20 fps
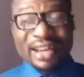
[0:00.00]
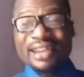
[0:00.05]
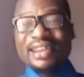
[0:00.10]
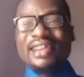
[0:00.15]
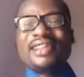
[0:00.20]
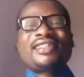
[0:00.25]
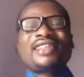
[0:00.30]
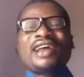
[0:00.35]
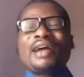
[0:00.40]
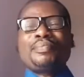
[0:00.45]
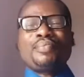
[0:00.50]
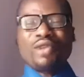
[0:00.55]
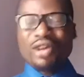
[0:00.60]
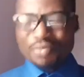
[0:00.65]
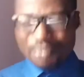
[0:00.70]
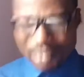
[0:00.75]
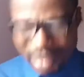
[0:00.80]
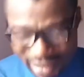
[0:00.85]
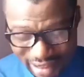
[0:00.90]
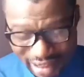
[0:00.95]

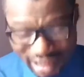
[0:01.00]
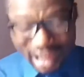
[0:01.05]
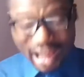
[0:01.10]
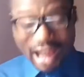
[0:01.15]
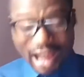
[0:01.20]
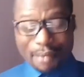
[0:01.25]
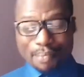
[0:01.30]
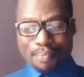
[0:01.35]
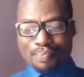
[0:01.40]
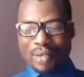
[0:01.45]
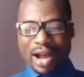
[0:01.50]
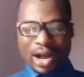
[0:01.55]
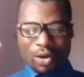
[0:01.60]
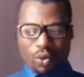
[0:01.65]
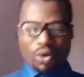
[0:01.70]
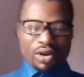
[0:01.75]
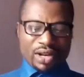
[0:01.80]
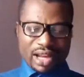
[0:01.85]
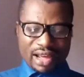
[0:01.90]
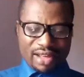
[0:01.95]
disappointment, and
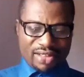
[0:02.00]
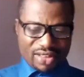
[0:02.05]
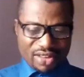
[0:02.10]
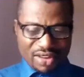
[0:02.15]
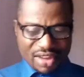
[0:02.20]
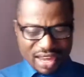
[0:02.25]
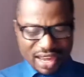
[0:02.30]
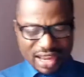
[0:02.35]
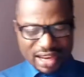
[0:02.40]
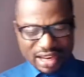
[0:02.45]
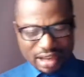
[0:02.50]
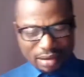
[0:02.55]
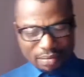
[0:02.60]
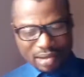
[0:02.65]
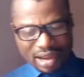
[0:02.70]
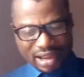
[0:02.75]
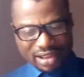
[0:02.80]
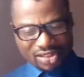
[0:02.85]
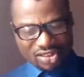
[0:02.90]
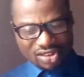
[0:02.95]
backwardness in the
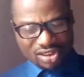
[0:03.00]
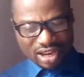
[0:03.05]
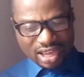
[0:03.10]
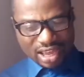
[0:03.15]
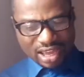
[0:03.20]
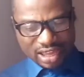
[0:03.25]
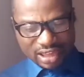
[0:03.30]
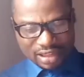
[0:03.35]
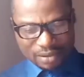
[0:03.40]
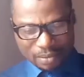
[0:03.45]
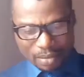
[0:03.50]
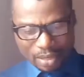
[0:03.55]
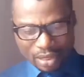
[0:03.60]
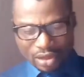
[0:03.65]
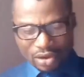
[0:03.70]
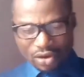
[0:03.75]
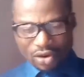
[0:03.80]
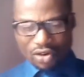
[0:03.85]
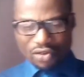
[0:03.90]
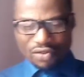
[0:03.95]
mighty name
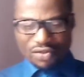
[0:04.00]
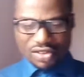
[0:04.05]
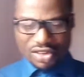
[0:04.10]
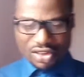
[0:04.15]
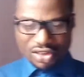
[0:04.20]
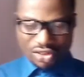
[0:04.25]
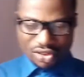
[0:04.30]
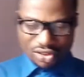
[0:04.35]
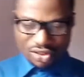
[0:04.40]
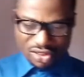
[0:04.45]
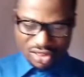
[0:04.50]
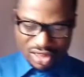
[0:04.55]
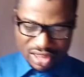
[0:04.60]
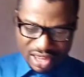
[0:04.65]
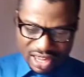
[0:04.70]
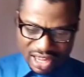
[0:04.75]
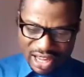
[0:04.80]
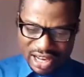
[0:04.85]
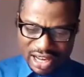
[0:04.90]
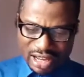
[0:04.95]
of Jesus.
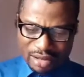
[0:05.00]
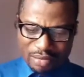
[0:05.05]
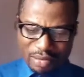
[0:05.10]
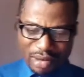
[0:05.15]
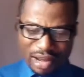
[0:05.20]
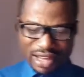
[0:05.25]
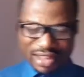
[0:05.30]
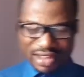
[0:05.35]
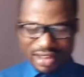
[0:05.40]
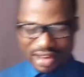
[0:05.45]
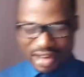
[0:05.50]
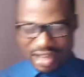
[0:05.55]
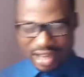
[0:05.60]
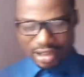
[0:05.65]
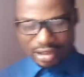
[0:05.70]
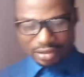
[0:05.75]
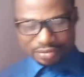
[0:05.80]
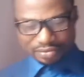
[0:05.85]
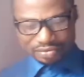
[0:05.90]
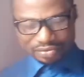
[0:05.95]
In the mighty
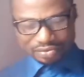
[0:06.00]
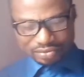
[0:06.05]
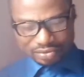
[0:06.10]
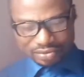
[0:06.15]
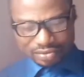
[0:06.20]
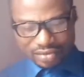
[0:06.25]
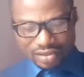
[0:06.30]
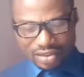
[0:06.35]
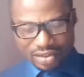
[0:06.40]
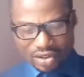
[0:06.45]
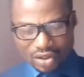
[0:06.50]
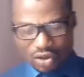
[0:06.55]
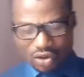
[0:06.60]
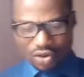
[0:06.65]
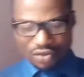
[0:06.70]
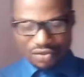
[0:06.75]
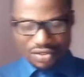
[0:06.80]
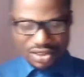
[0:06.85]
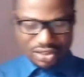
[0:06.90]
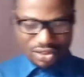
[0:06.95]
name
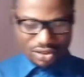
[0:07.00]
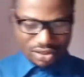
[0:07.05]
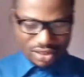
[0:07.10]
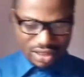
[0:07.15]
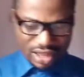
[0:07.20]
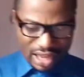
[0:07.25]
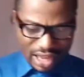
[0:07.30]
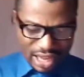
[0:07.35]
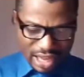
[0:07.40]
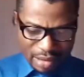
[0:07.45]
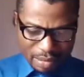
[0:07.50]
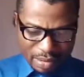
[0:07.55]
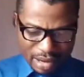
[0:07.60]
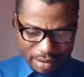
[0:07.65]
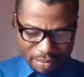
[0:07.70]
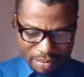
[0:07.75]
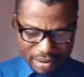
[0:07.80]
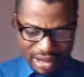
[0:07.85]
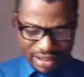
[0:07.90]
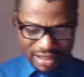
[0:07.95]
of Jesus.
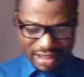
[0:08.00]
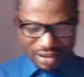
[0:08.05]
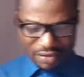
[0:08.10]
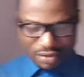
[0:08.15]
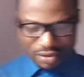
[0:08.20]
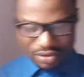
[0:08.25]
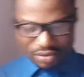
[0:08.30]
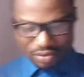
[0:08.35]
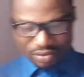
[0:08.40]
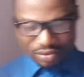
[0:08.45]
Amen. Prayer 7.